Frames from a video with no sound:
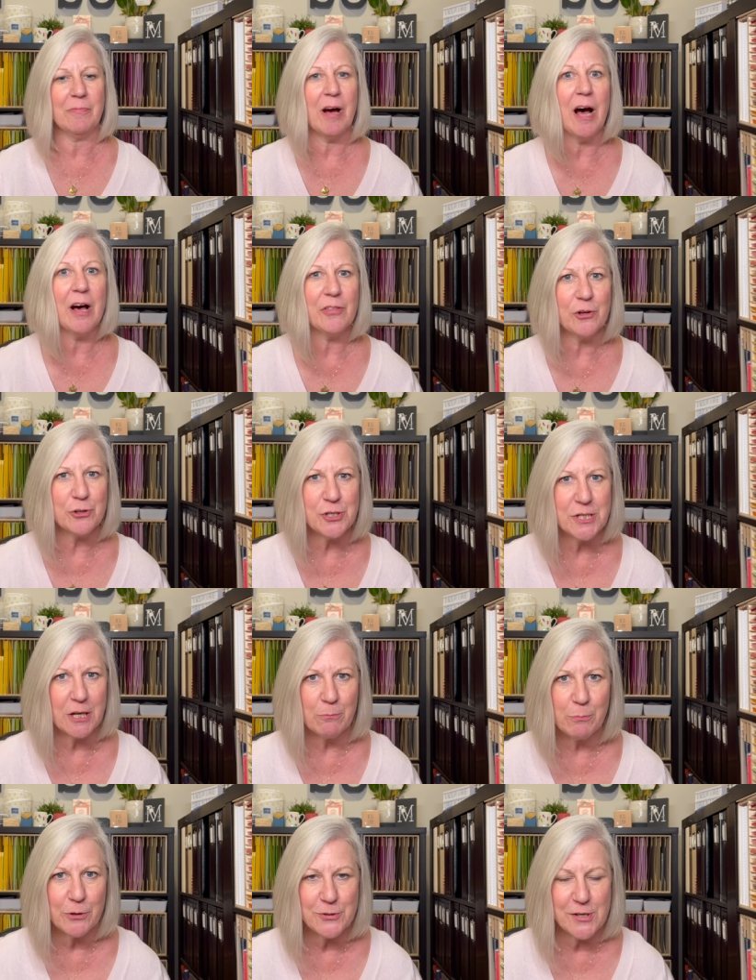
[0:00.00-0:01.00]
other
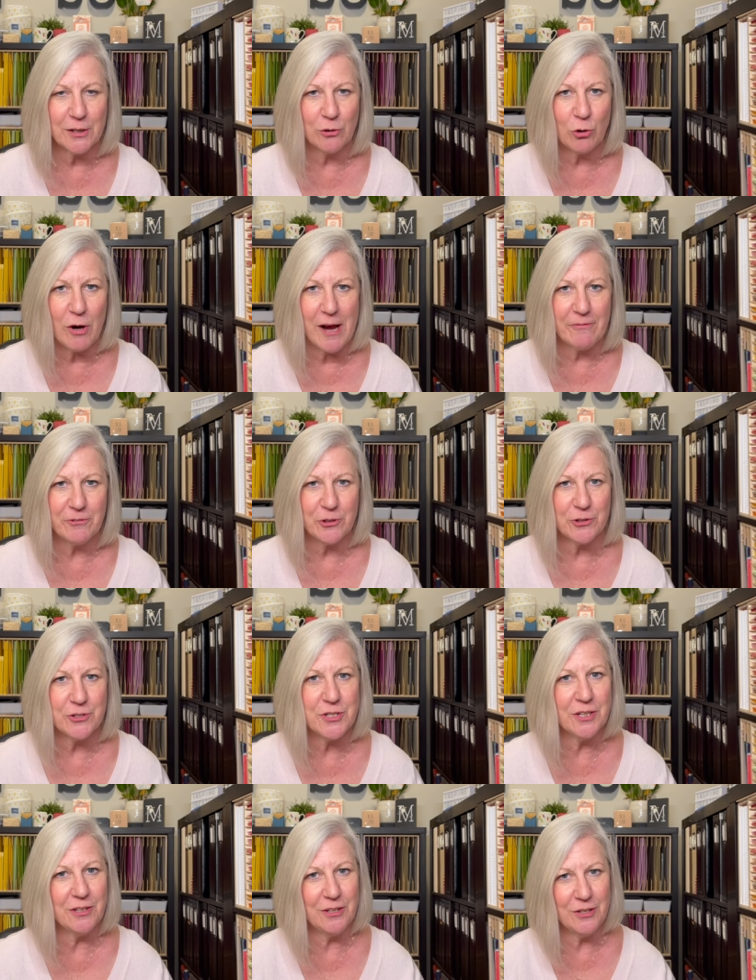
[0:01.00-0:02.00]
stampers and
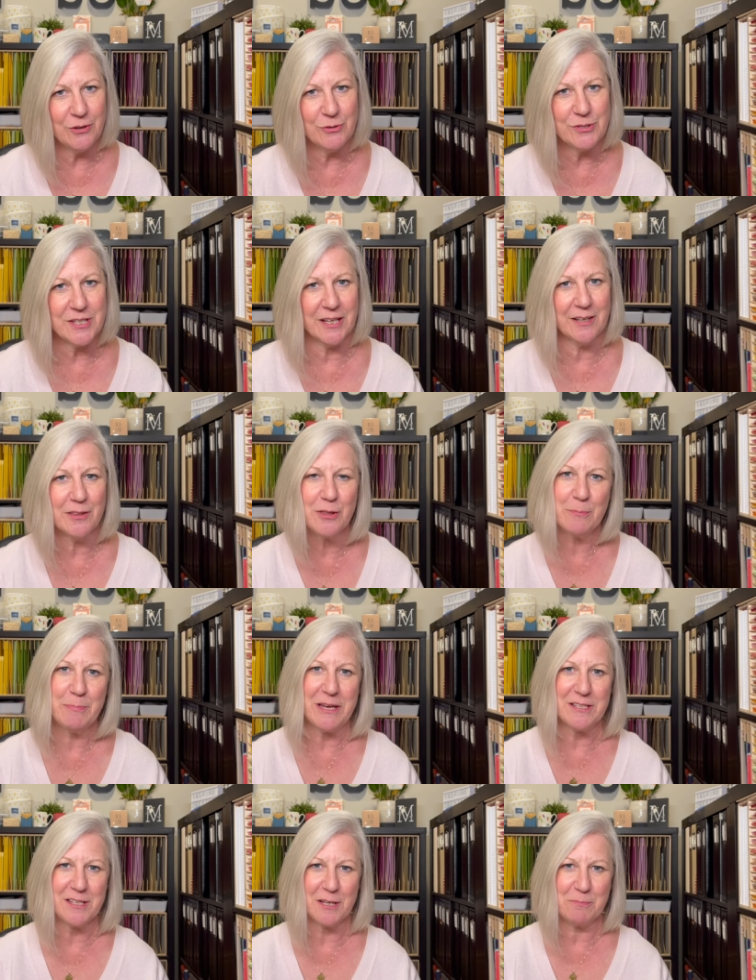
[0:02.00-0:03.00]
crafters using the
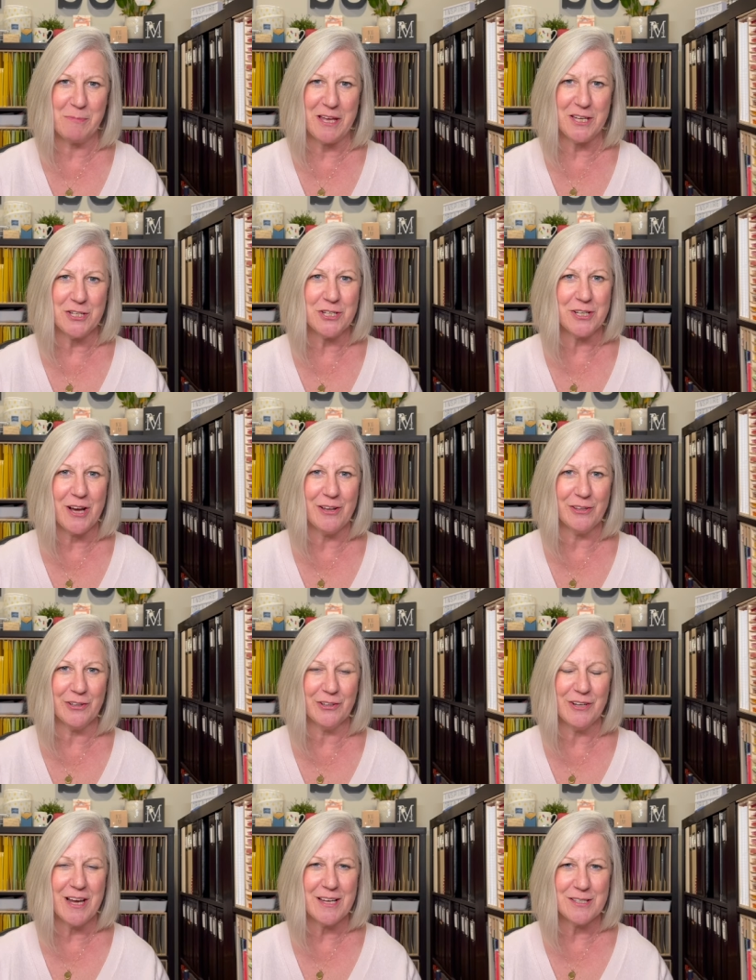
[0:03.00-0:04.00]
Basic Beige
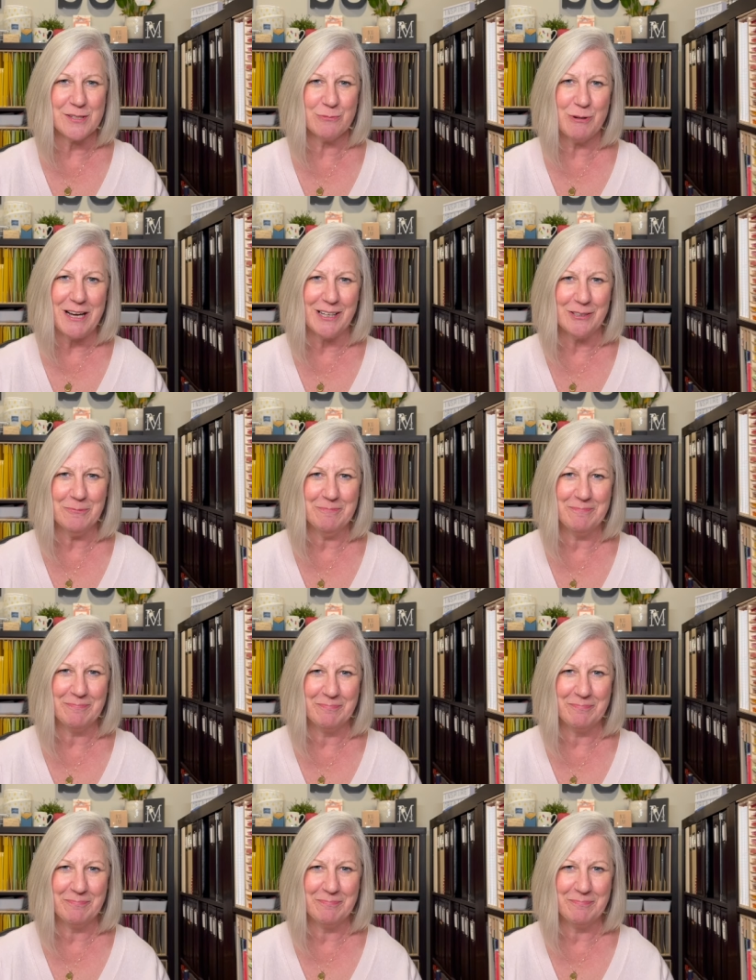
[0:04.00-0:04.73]
color as well.